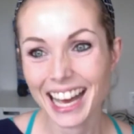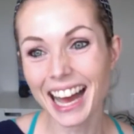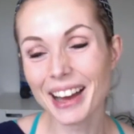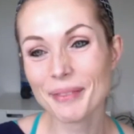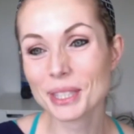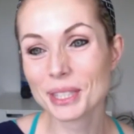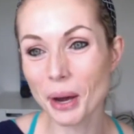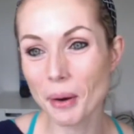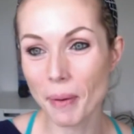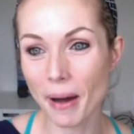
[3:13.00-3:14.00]
I'm
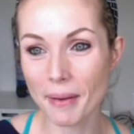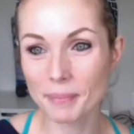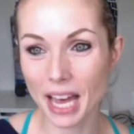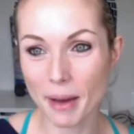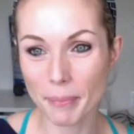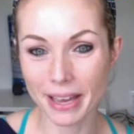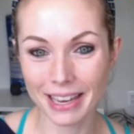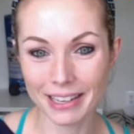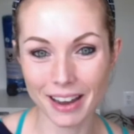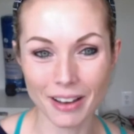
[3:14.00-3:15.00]
so pumped up,
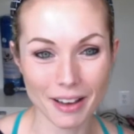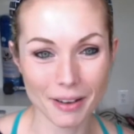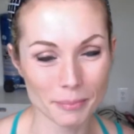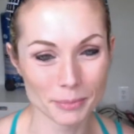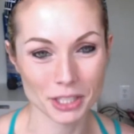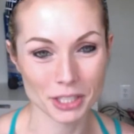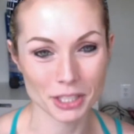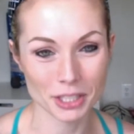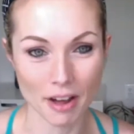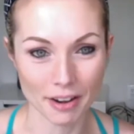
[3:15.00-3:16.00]
and I'm just
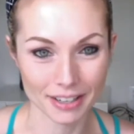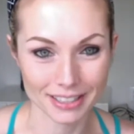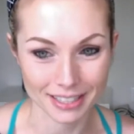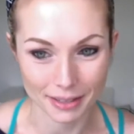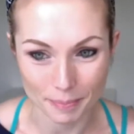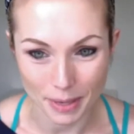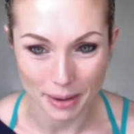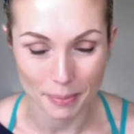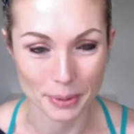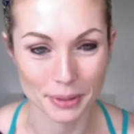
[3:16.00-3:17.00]
honored to be
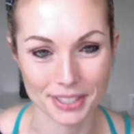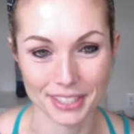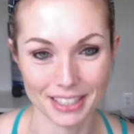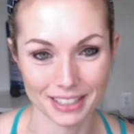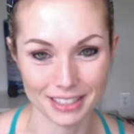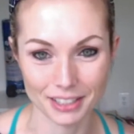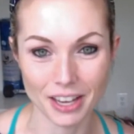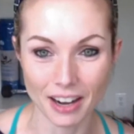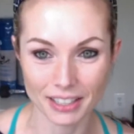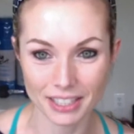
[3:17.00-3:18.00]
able to
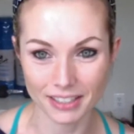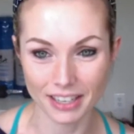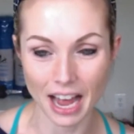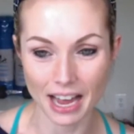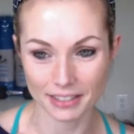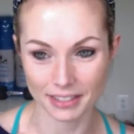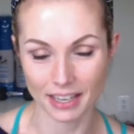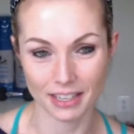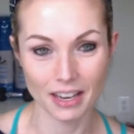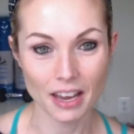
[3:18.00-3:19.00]
talk to you guys
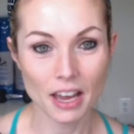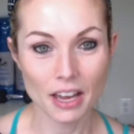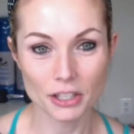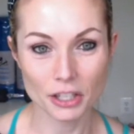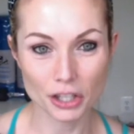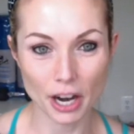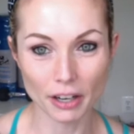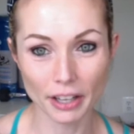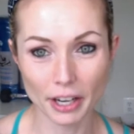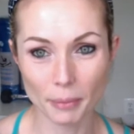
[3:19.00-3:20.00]
and just share
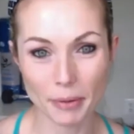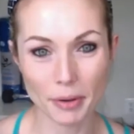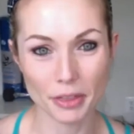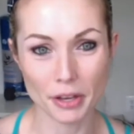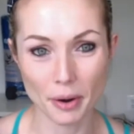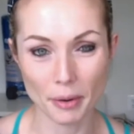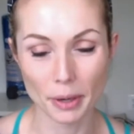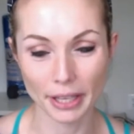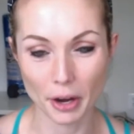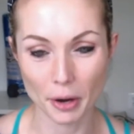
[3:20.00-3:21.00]
a little bit with you. I
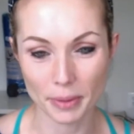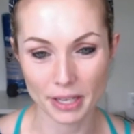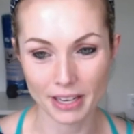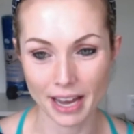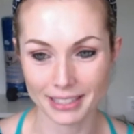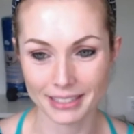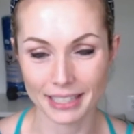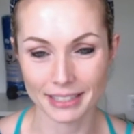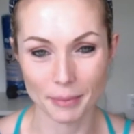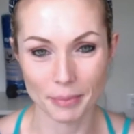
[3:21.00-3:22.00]
really hope that you guys take
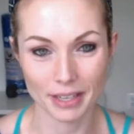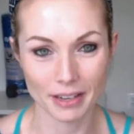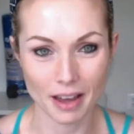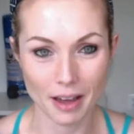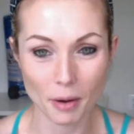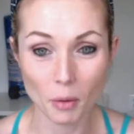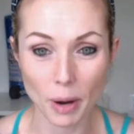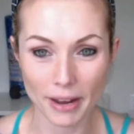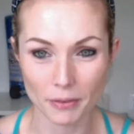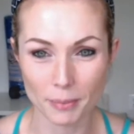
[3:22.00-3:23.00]
something
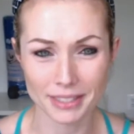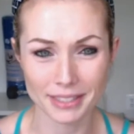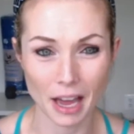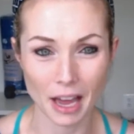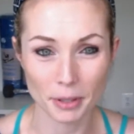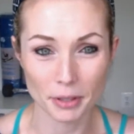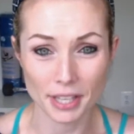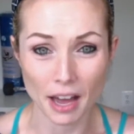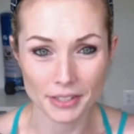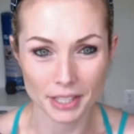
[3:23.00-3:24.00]
away from this to help
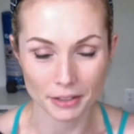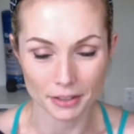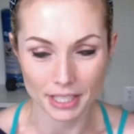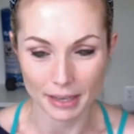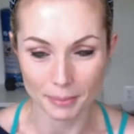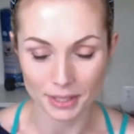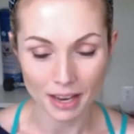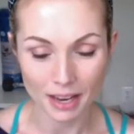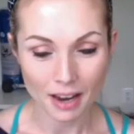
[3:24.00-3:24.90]
yourselves and your teams.